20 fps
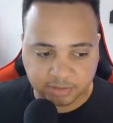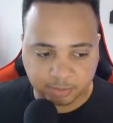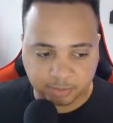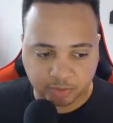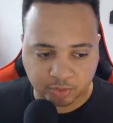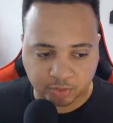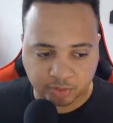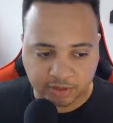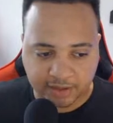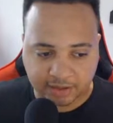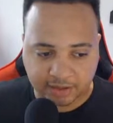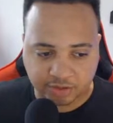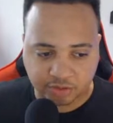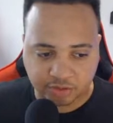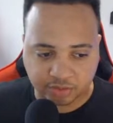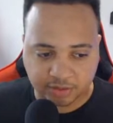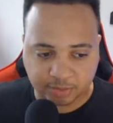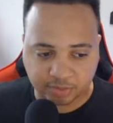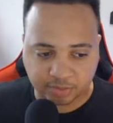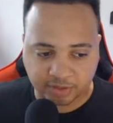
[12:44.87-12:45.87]
through and
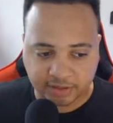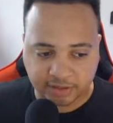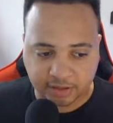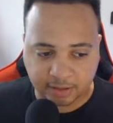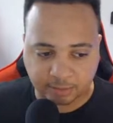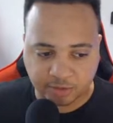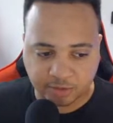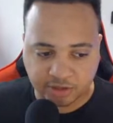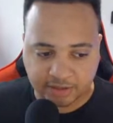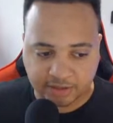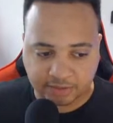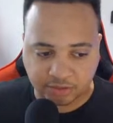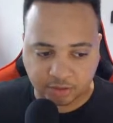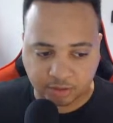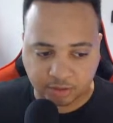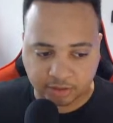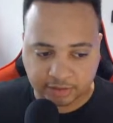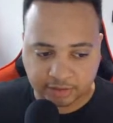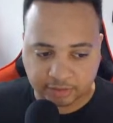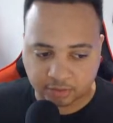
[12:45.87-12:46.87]
actually play Upshod
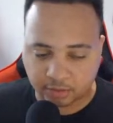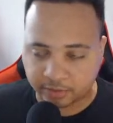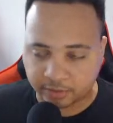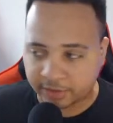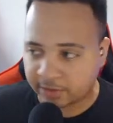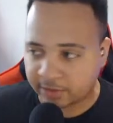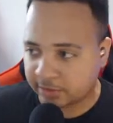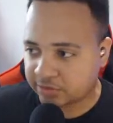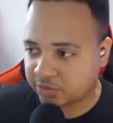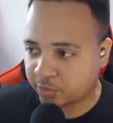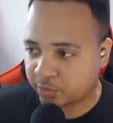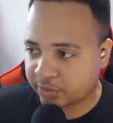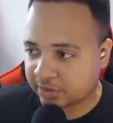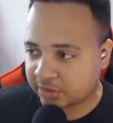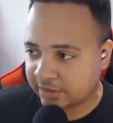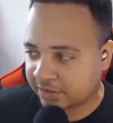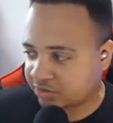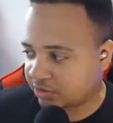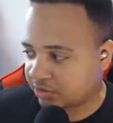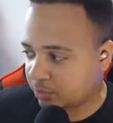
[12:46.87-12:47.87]
talking. All right, and so we can
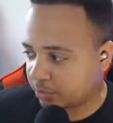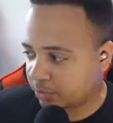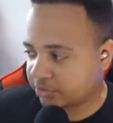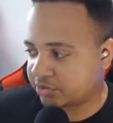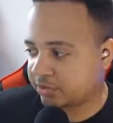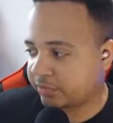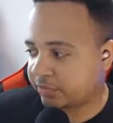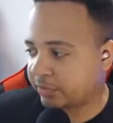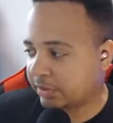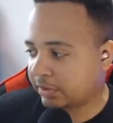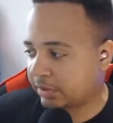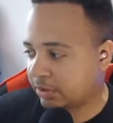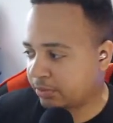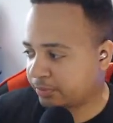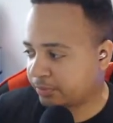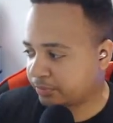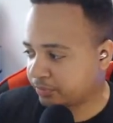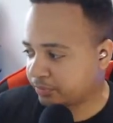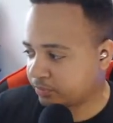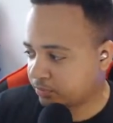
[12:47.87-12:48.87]
actually watch the video.
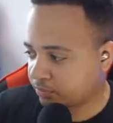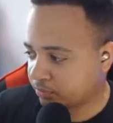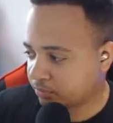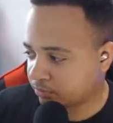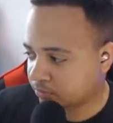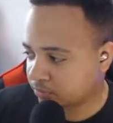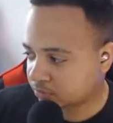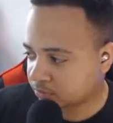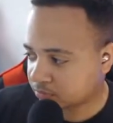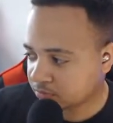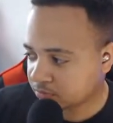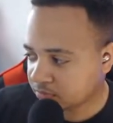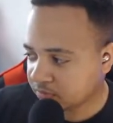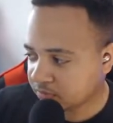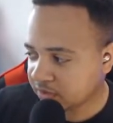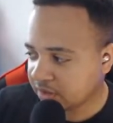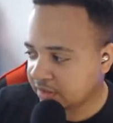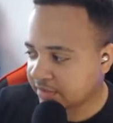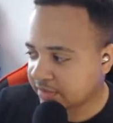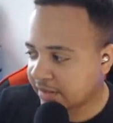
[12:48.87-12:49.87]

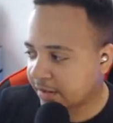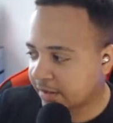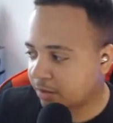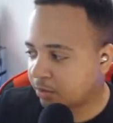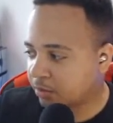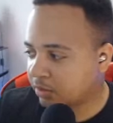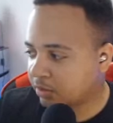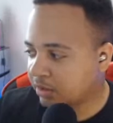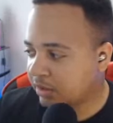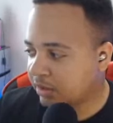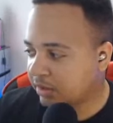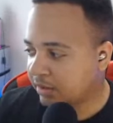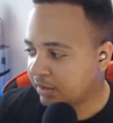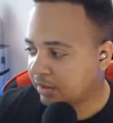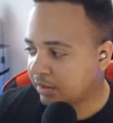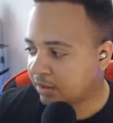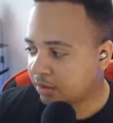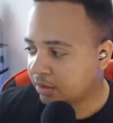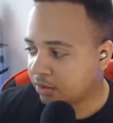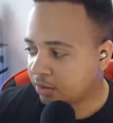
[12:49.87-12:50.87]
Now,
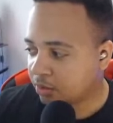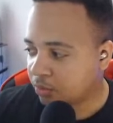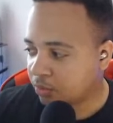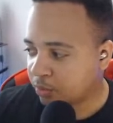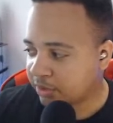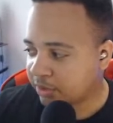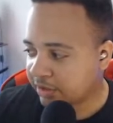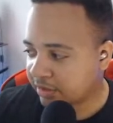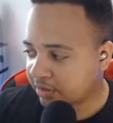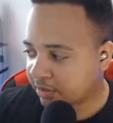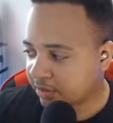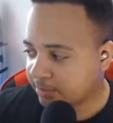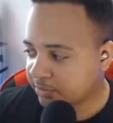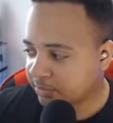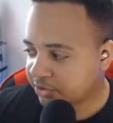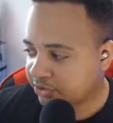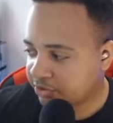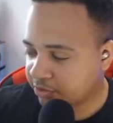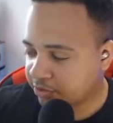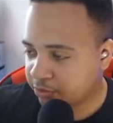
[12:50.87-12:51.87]
when it comes
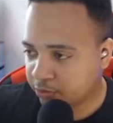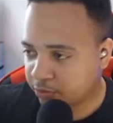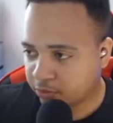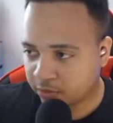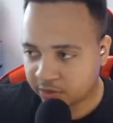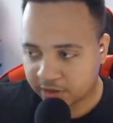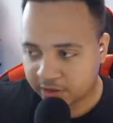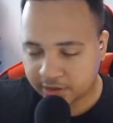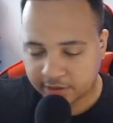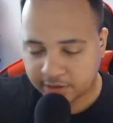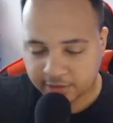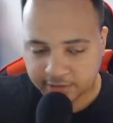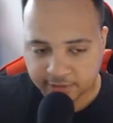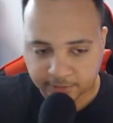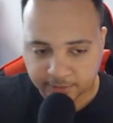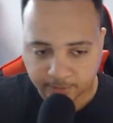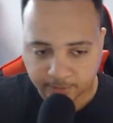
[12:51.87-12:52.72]
to the